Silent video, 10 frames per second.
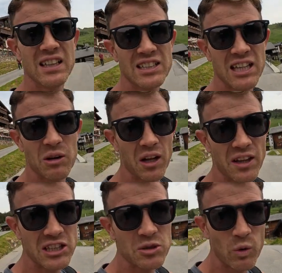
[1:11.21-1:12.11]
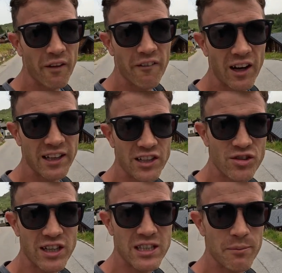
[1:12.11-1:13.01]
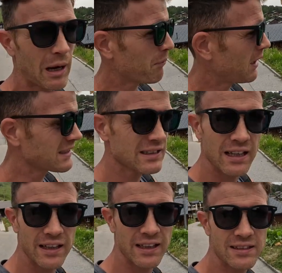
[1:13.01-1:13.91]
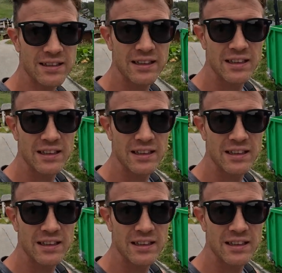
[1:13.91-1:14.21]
So what, this is what I find interesting about places like this.